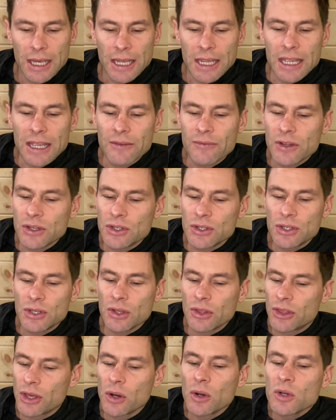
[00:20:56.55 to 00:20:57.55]
even
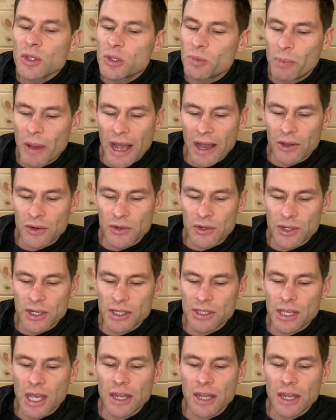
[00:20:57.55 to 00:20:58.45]
to those boundaries,